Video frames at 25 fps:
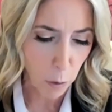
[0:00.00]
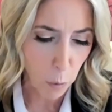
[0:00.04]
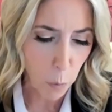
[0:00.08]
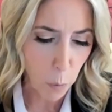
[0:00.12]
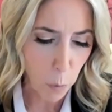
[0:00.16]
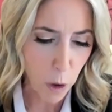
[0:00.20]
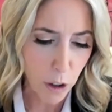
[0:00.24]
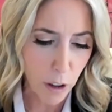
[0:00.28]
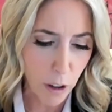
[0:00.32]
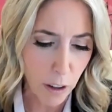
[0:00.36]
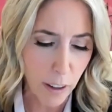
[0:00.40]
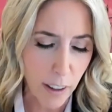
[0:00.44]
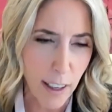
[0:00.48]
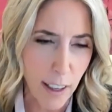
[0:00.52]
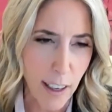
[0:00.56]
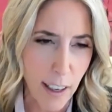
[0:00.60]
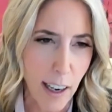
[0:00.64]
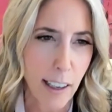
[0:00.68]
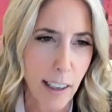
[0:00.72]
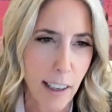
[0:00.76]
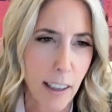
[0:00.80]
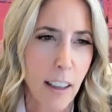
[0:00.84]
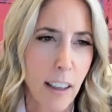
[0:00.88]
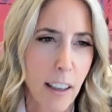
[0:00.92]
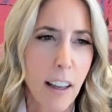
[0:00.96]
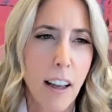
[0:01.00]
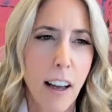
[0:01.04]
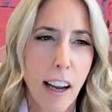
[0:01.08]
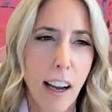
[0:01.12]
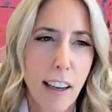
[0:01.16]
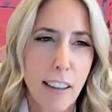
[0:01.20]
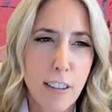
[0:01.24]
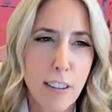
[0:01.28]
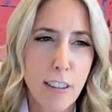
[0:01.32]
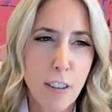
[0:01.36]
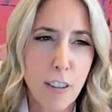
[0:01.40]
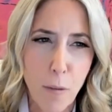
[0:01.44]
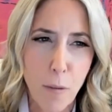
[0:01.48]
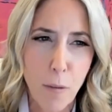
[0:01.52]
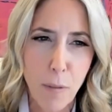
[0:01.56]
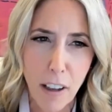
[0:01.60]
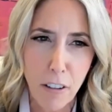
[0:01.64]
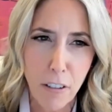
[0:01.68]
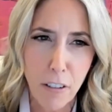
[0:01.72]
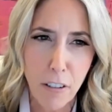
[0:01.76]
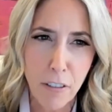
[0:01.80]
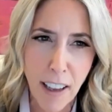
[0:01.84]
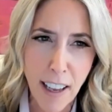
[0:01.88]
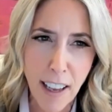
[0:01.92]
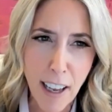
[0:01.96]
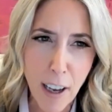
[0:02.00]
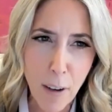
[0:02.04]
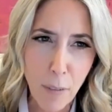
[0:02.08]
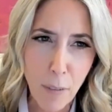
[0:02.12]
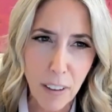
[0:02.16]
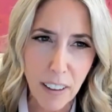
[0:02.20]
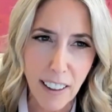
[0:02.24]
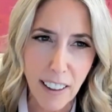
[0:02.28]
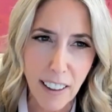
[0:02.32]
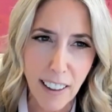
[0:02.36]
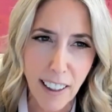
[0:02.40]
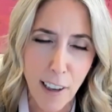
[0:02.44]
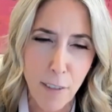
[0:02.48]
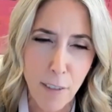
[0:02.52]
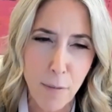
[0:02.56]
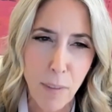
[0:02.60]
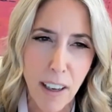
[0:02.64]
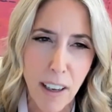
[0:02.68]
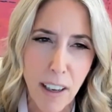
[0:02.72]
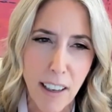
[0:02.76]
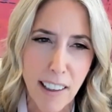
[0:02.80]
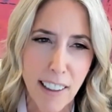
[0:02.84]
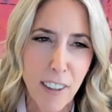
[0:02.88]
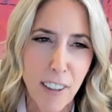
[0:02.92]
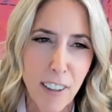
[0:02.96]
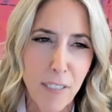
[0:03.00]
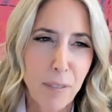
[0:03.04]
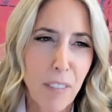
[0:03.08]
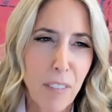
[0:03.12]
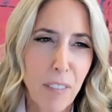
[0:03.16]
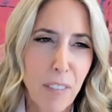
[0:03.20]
work, and I saw my family, and my